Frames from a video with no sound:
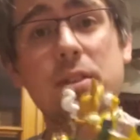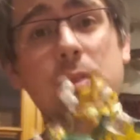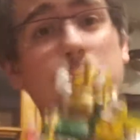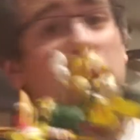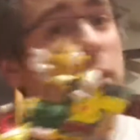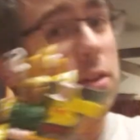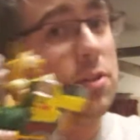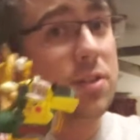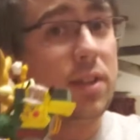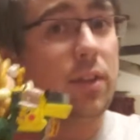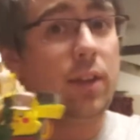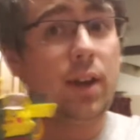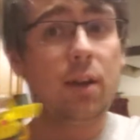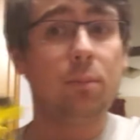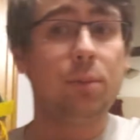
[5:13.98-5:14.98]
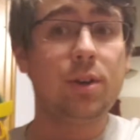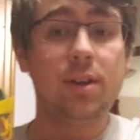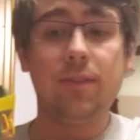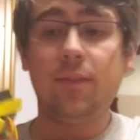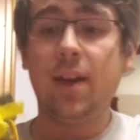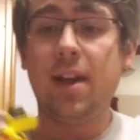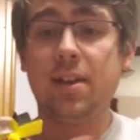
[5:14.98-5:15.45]
seem like they're selling out pretty
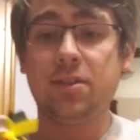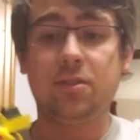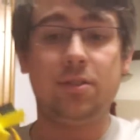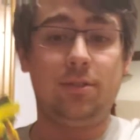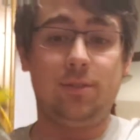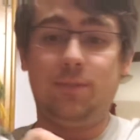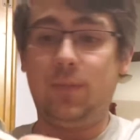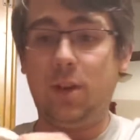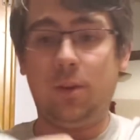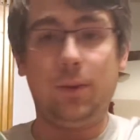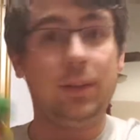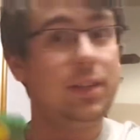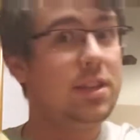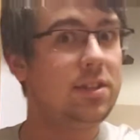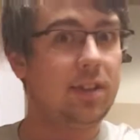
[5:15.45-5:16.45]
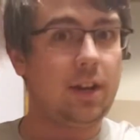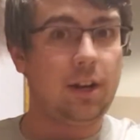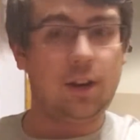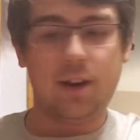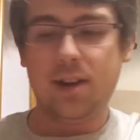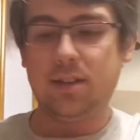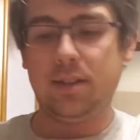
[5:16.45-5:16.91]
fast, or, you know, at least in a
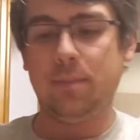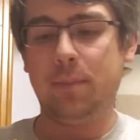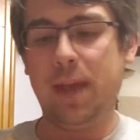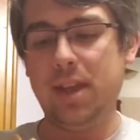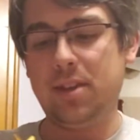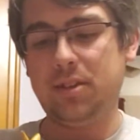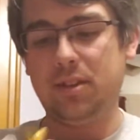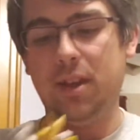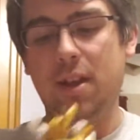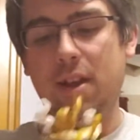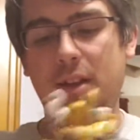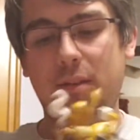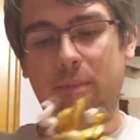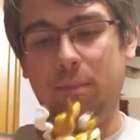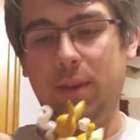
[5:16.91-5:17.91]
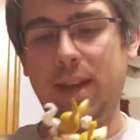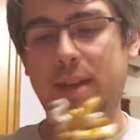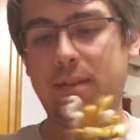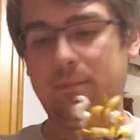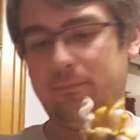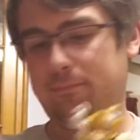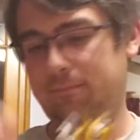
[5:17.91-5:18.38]
crazy pace,
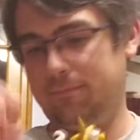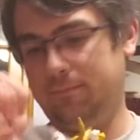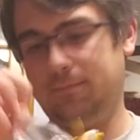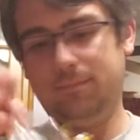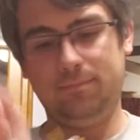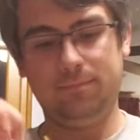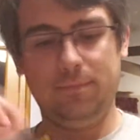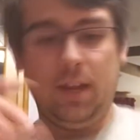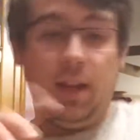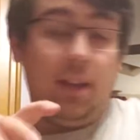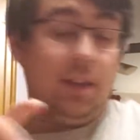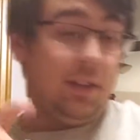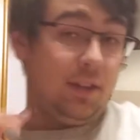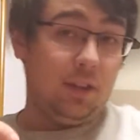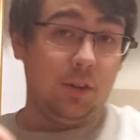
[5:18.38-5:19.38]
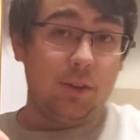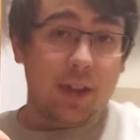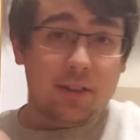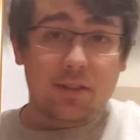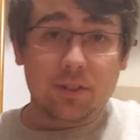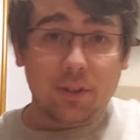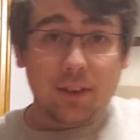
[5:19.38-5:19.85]
but you
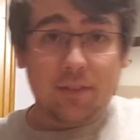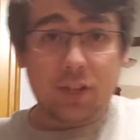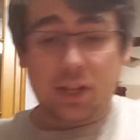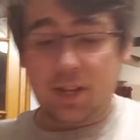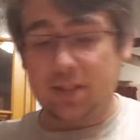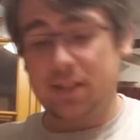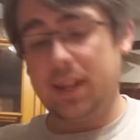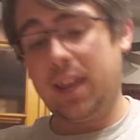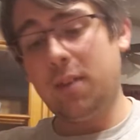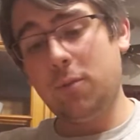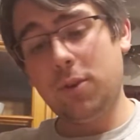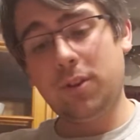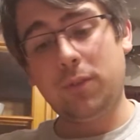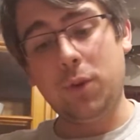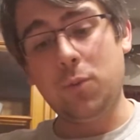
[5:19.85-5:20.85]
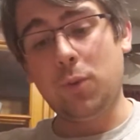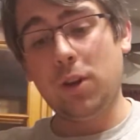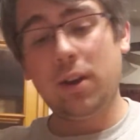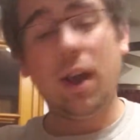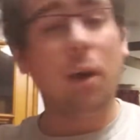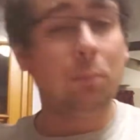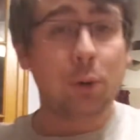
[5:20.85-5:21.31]
guys still have a chance to get one if you
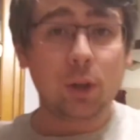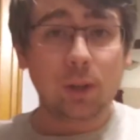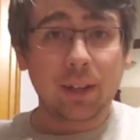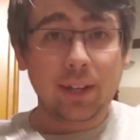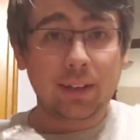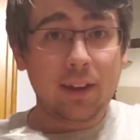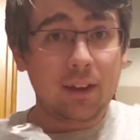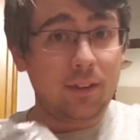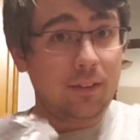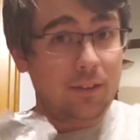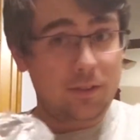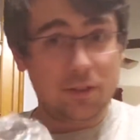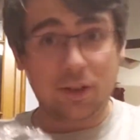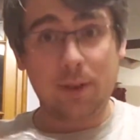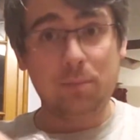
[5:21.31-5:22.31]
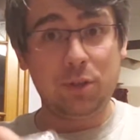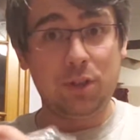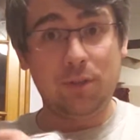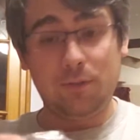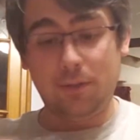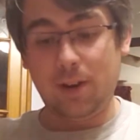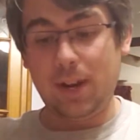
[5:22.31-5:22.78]
want. I'll put a link down in the
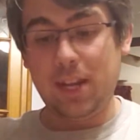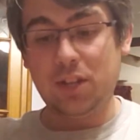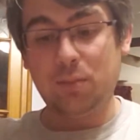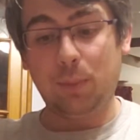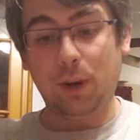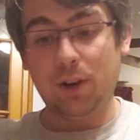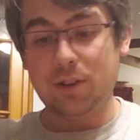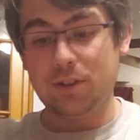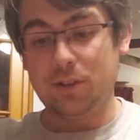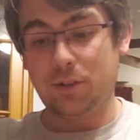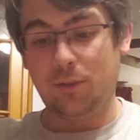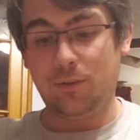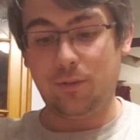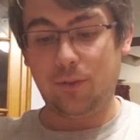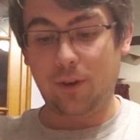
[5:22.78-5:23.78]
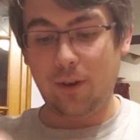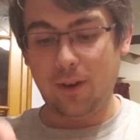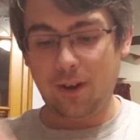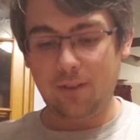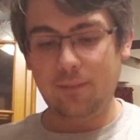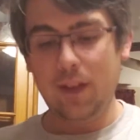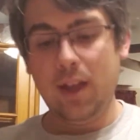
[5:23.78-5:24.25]
description for each part so
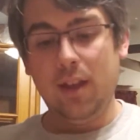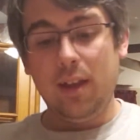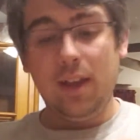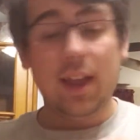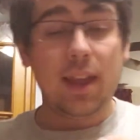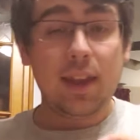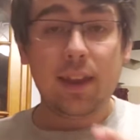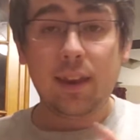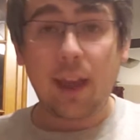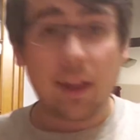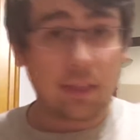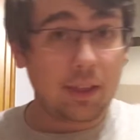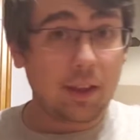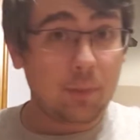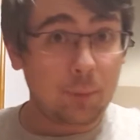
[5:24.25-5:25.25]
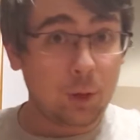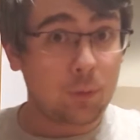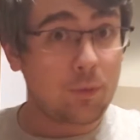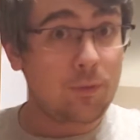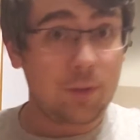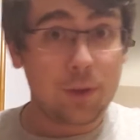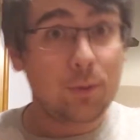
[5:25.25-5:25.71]
far, and I think I'm going to
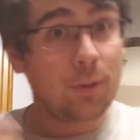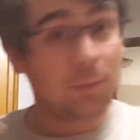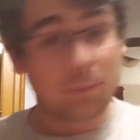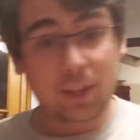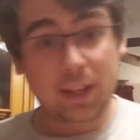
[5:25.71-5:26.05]
review them